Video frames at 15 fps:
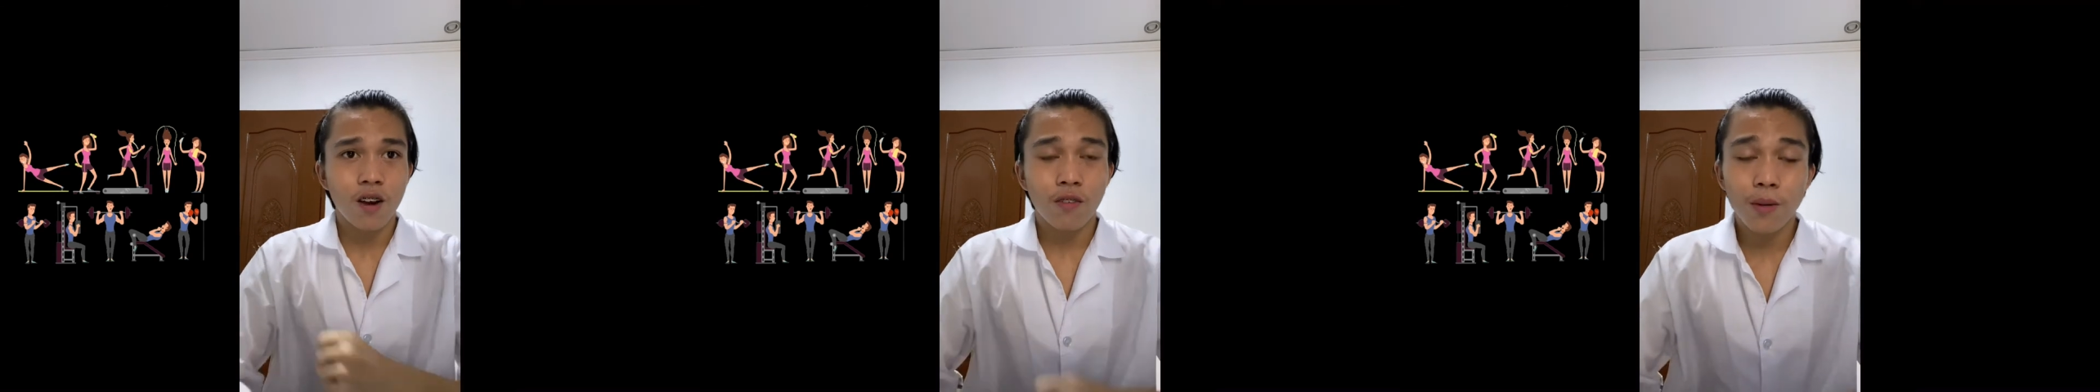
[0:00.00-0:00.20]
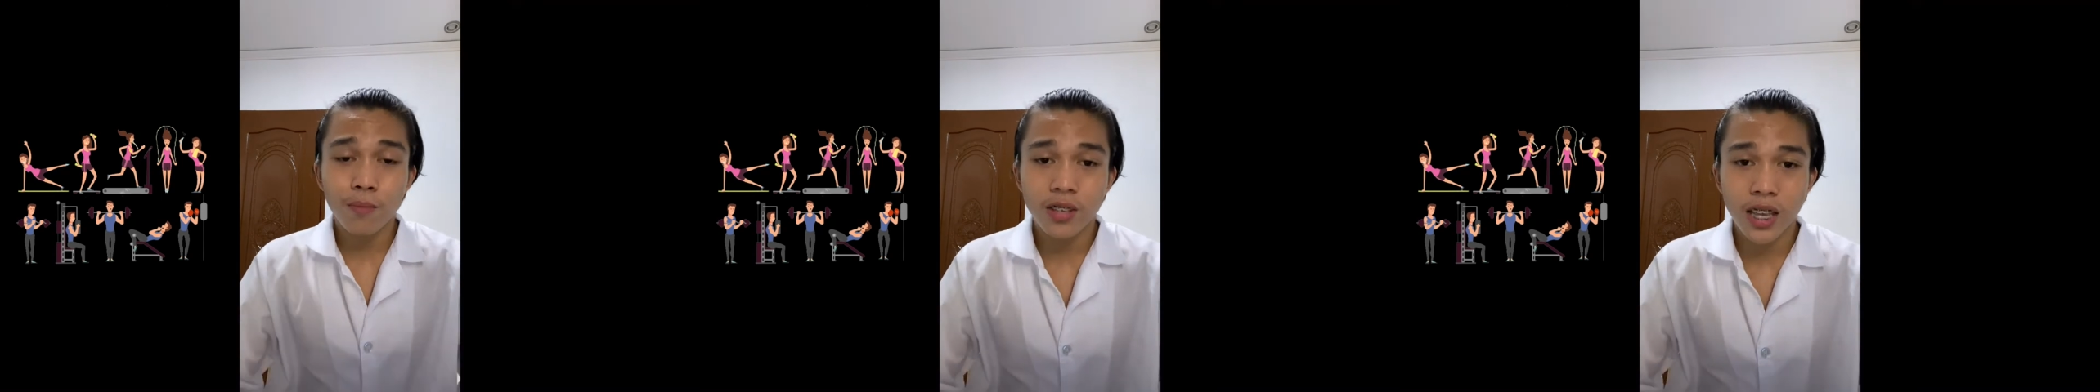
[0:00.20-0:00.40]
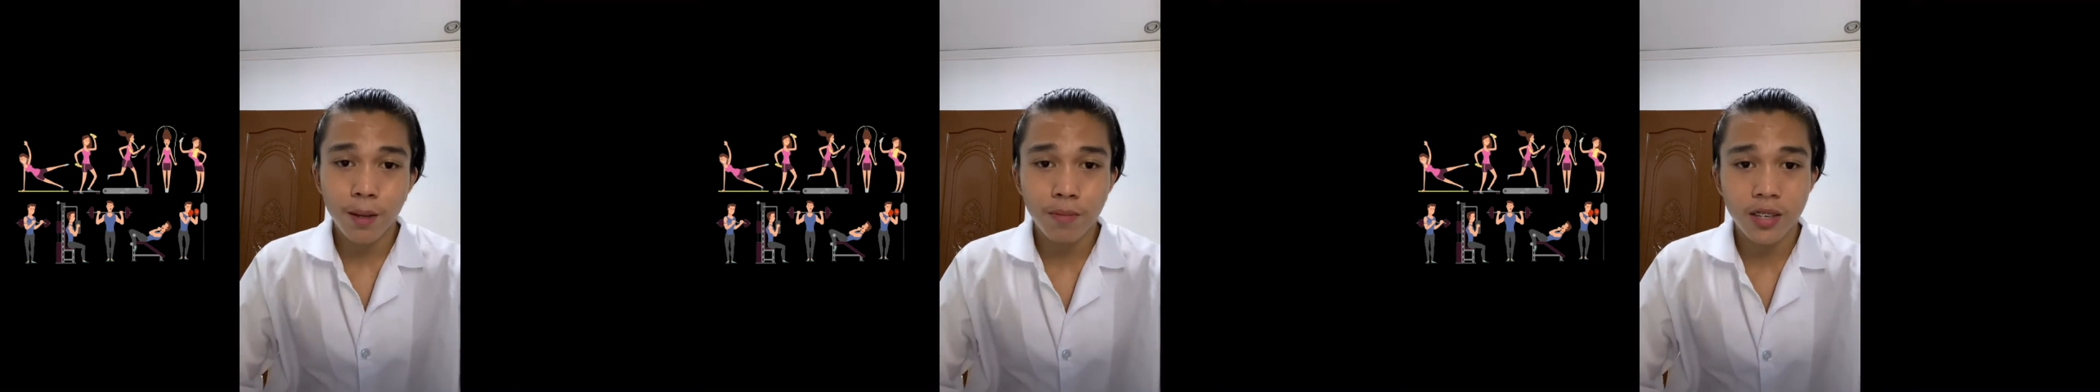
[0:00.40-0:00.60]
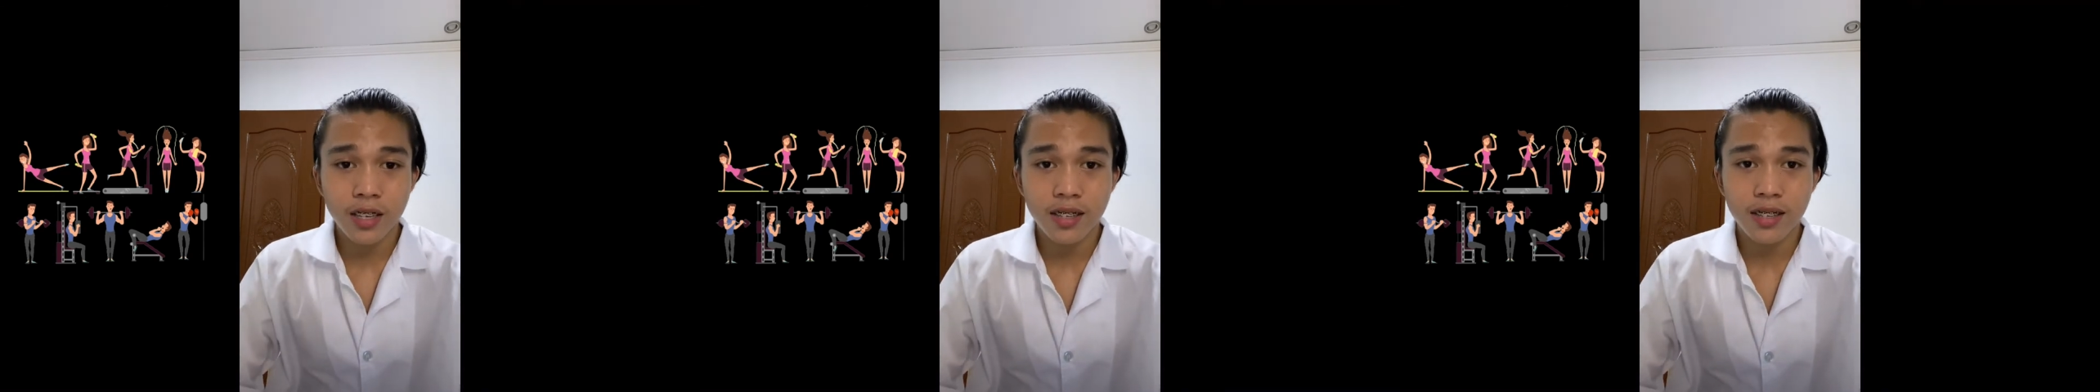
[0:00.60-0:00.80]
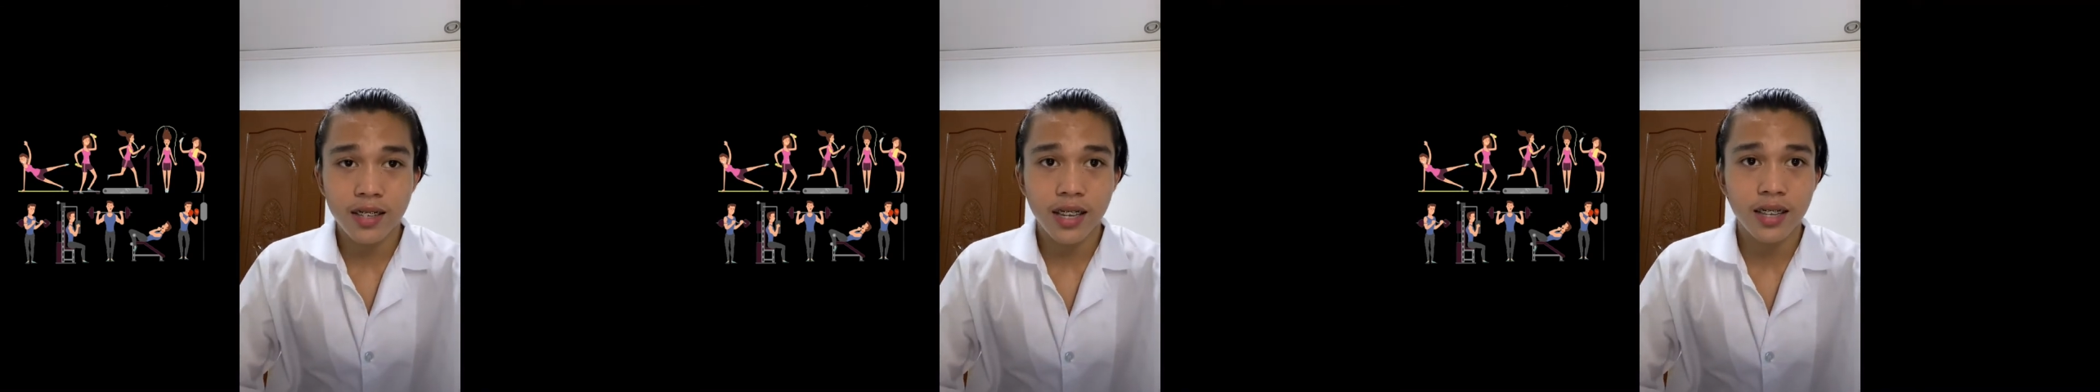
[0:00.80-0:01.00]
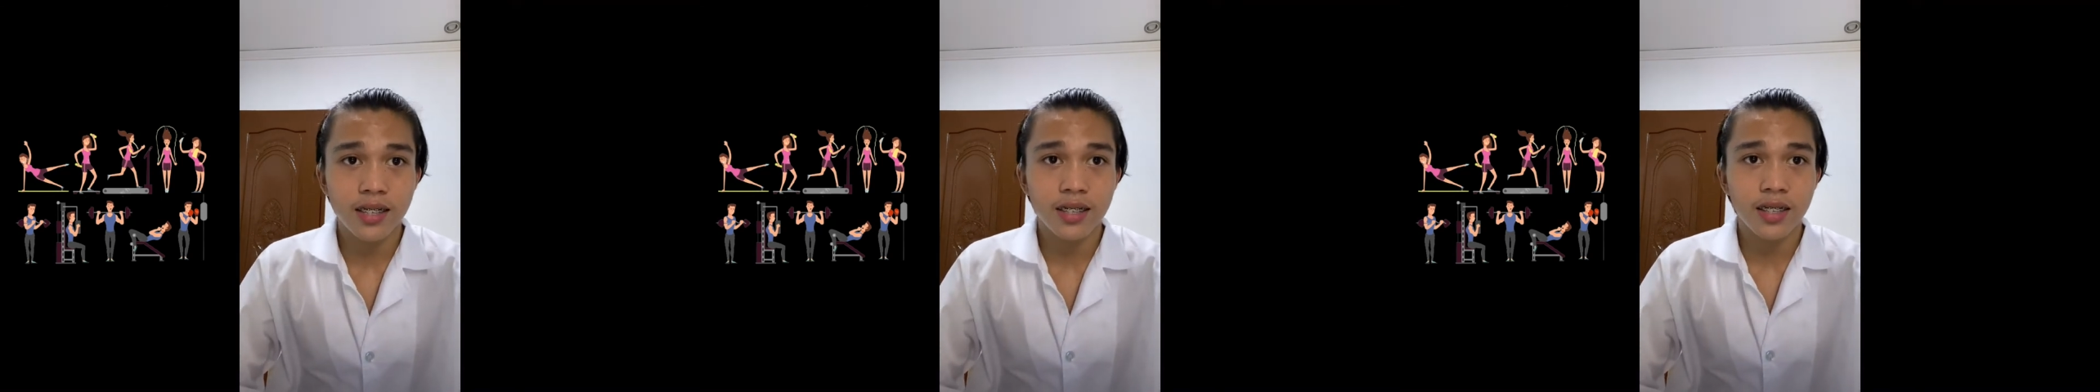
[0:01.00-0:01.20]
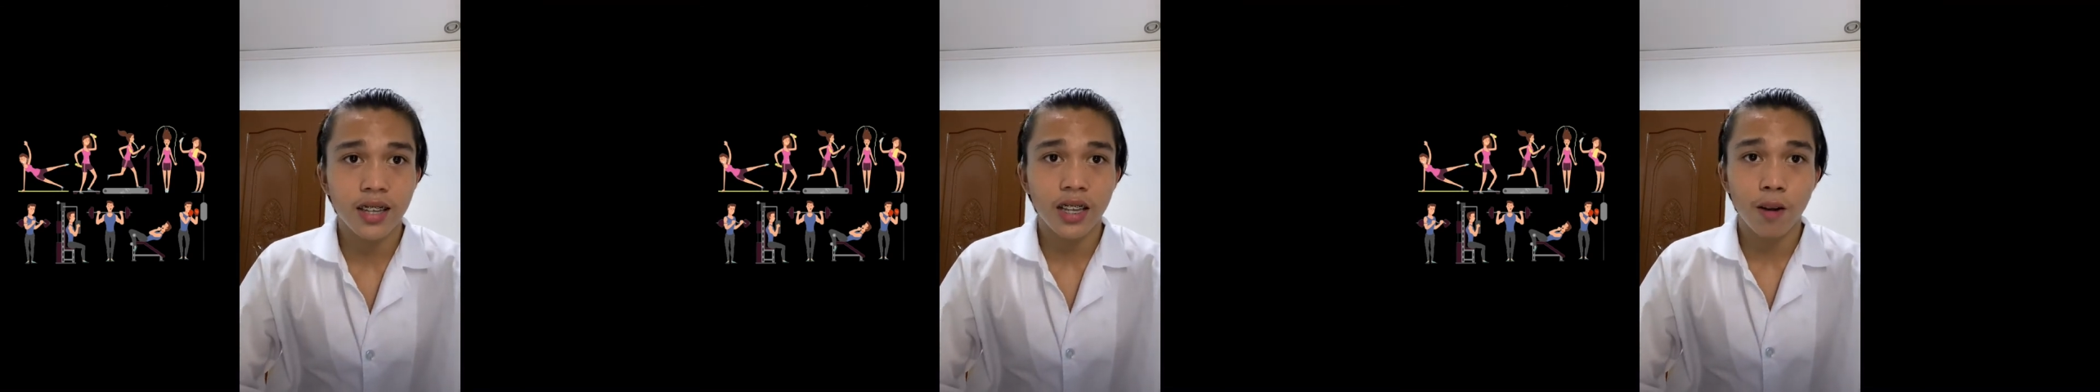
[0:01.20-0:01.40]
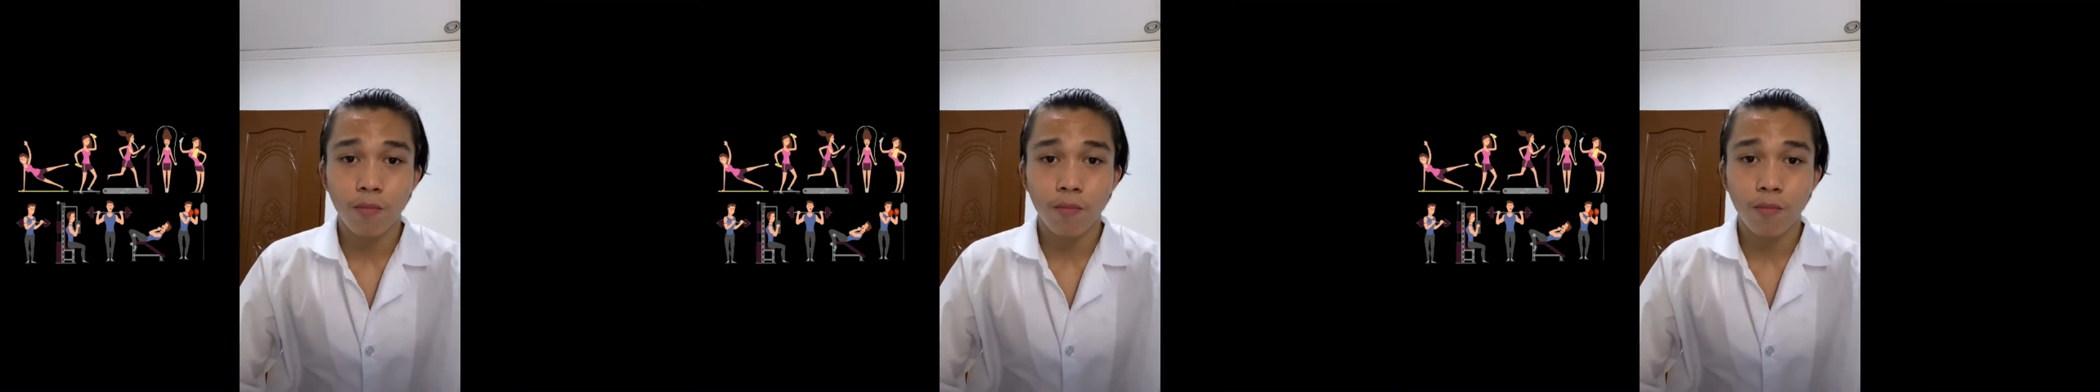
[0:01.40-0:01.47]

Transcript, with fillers: from substances that